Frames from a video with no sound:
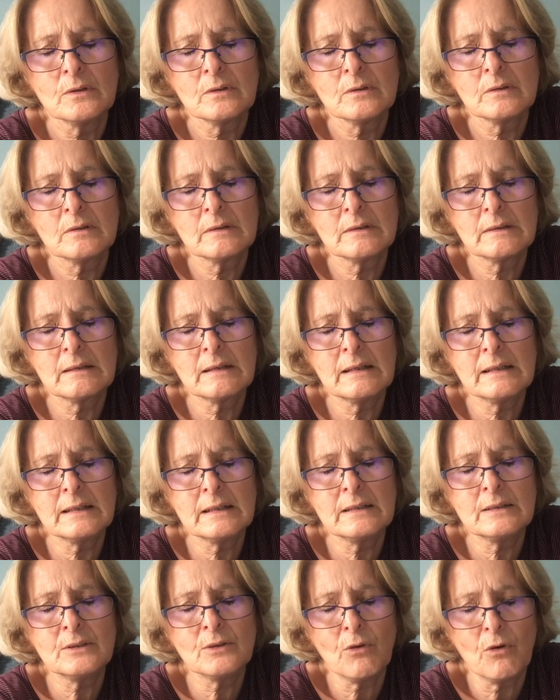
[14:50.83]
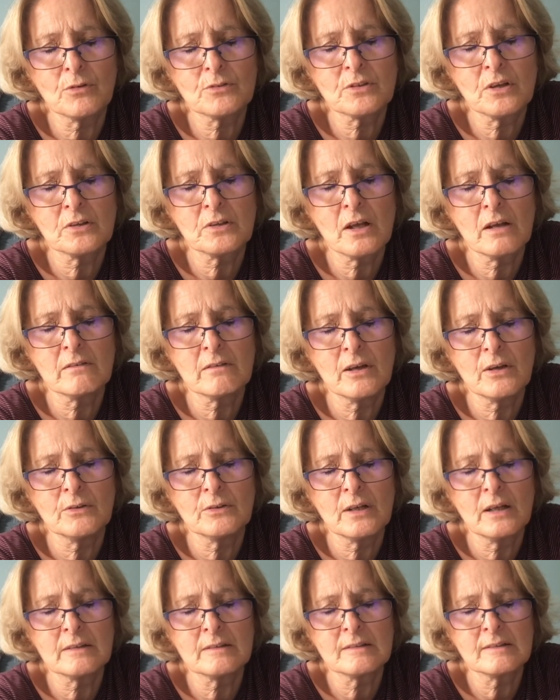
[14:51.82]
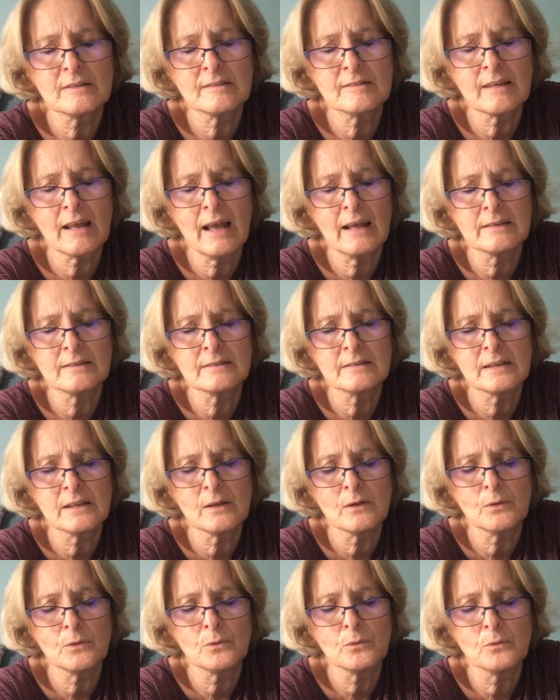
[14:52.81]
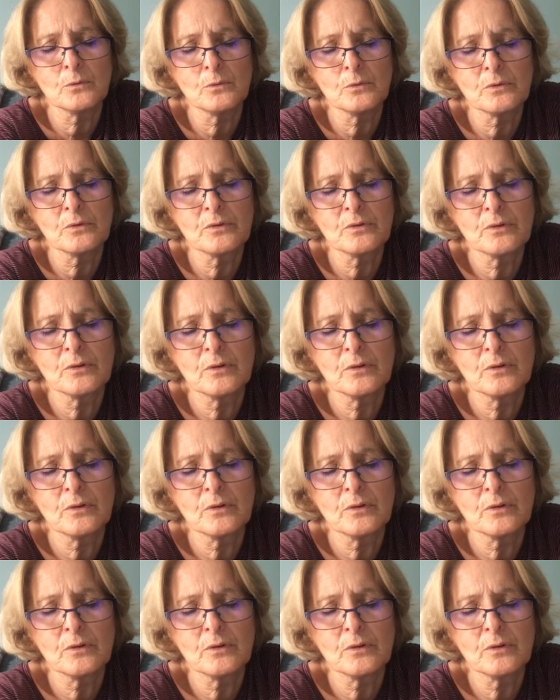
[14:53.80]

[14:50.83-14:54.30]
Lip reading: and lean not on our own understanding, Lord.